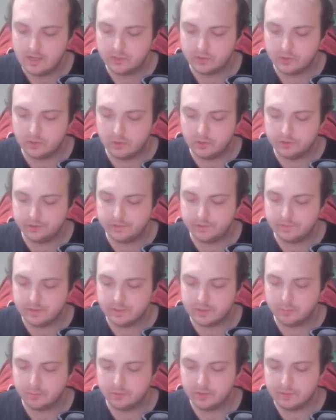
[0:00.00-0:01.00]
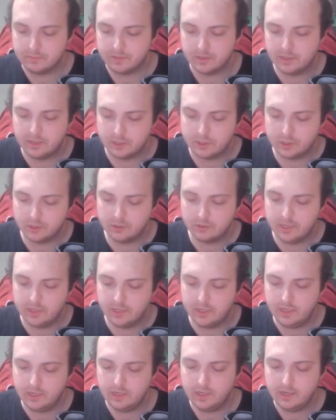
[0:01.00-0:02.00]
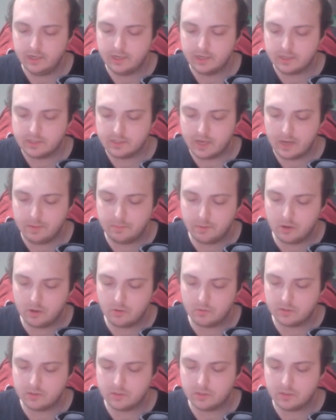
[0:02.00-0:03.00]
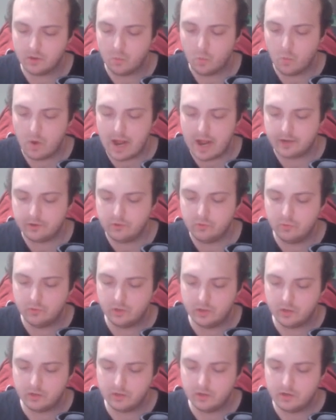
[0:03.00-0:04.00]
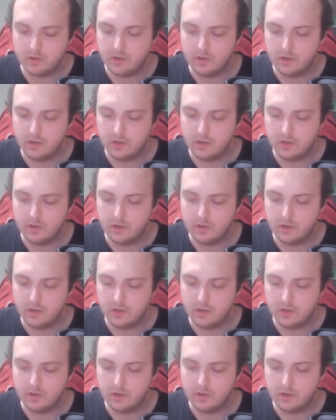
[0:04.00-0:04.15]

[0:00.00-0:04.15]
Souls of the Supreme Celestial King, Scapegoat, Wat Tuna,